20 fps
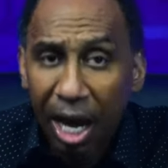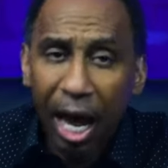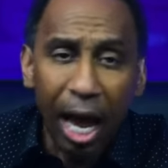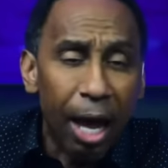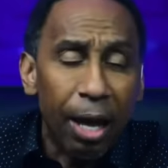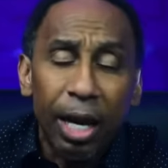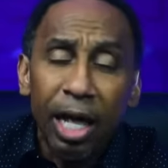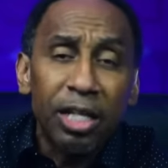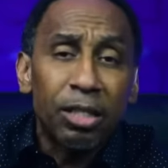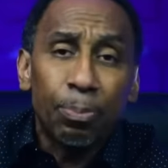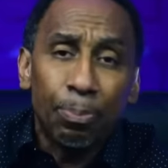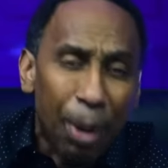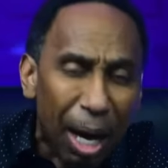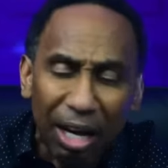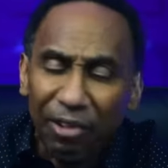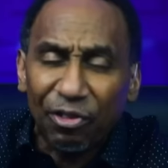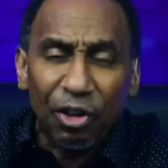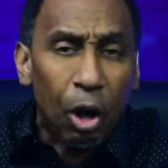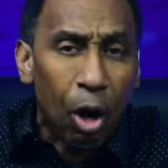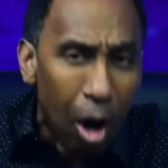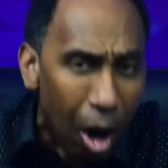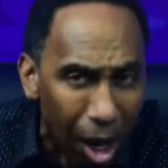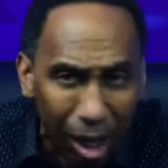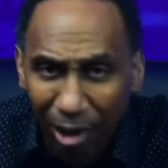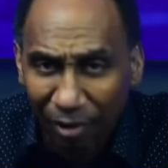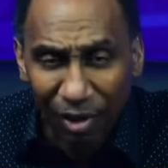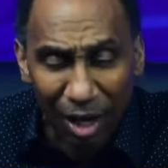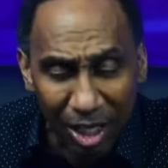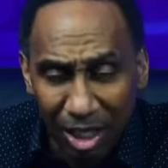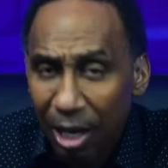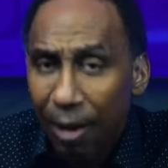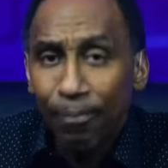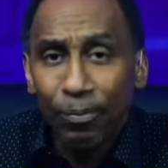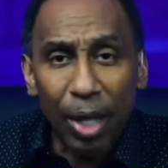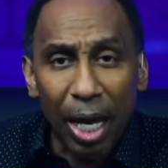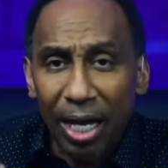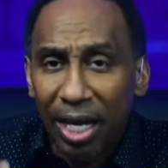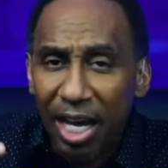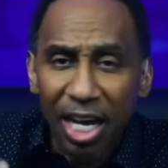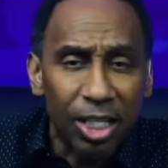And it's better for all of us
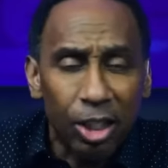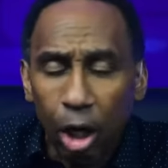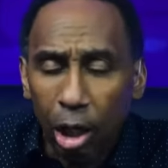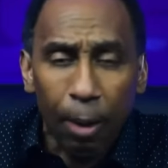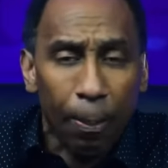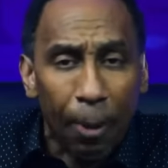that he's going